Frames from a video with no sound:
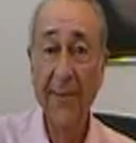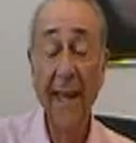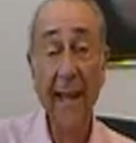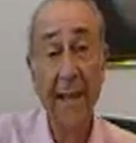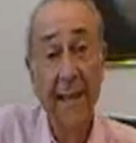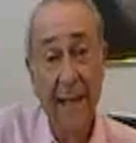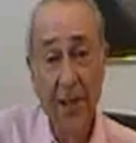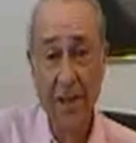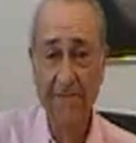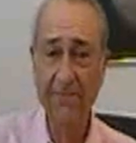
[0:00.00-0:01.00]
In
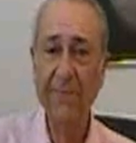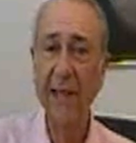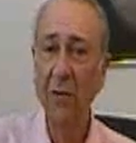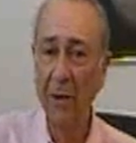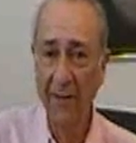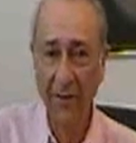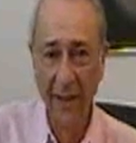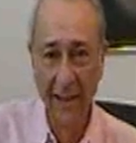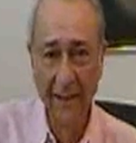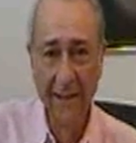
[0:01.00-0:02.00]
addition, we've
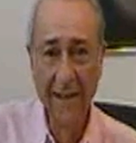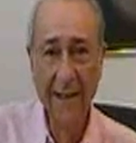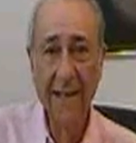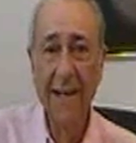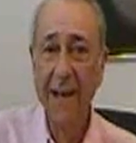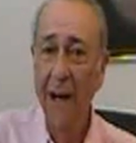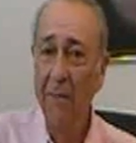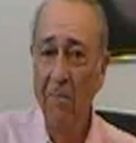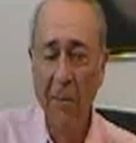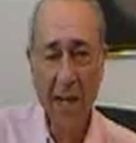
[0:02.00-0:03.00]
learned
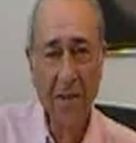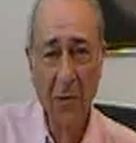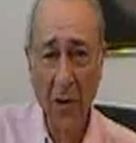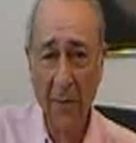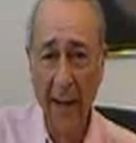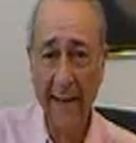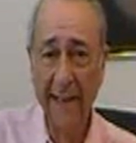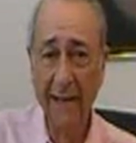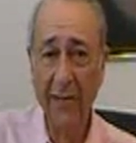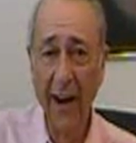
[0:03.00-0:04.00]
much more about the
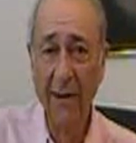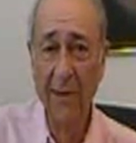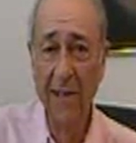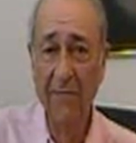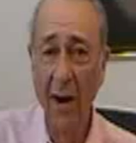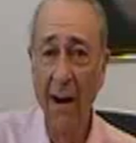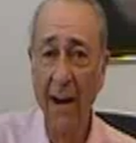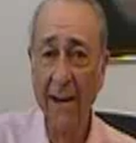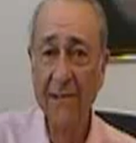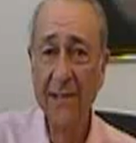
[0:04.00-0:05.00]
environment of
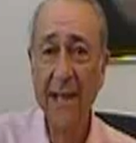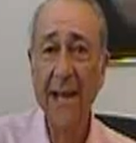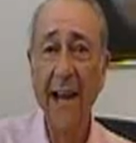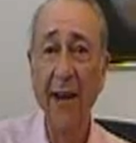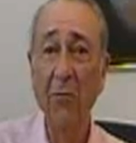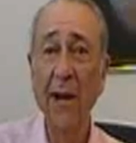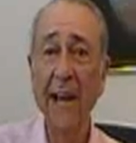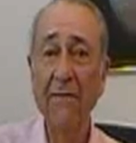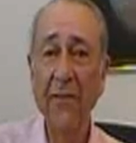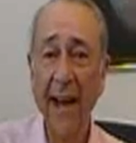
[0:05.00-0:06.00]
Mars, and we
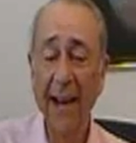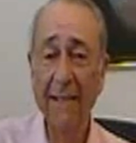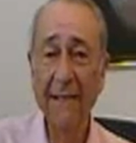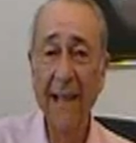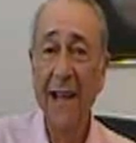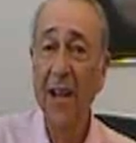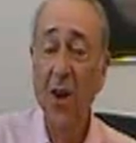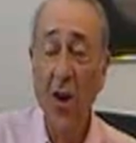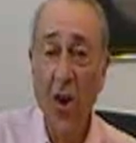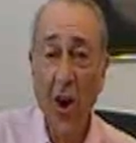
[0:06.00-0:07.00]
have found
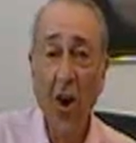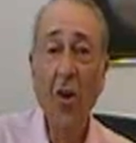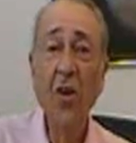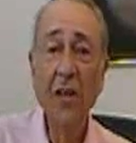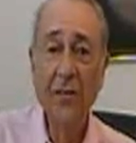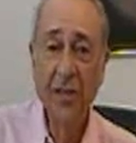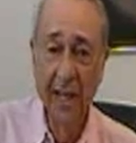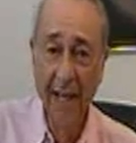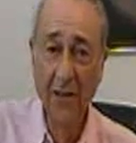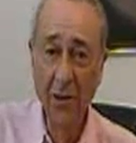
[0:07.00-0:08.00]
no
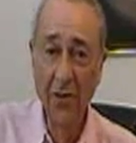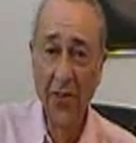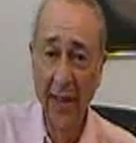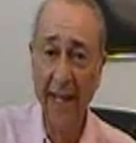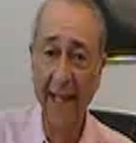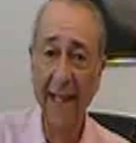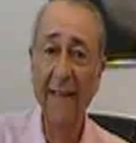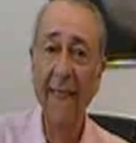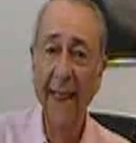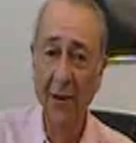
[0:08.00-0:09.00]
single
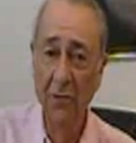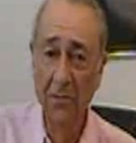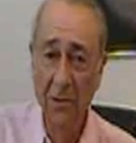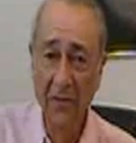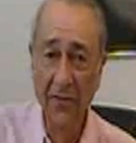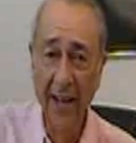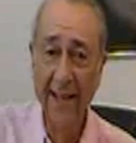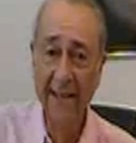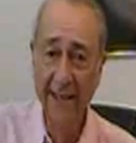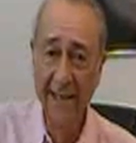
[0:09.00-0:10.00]
thing that would
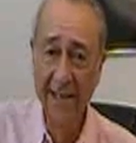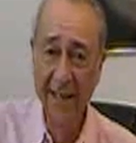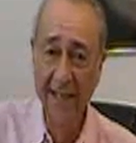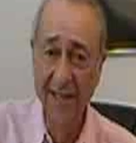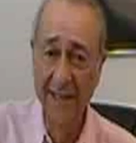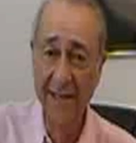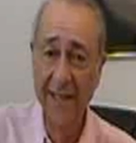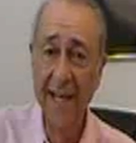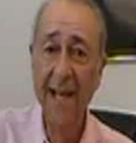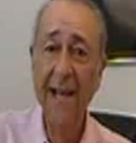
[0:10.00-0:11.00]
prevent the
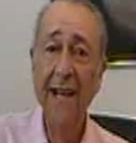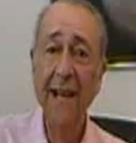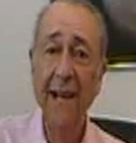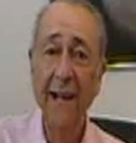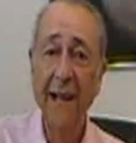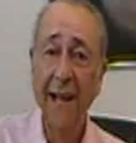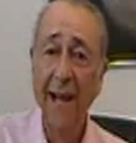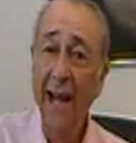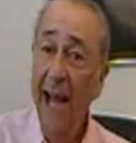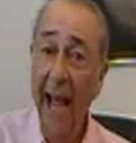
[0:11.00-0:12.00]
existence
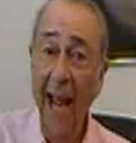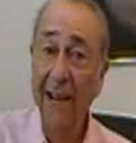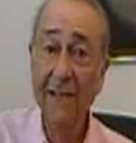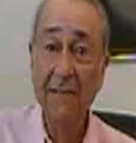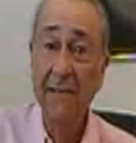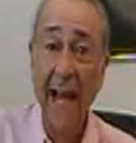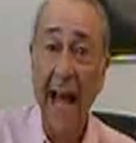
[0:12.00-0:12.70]
and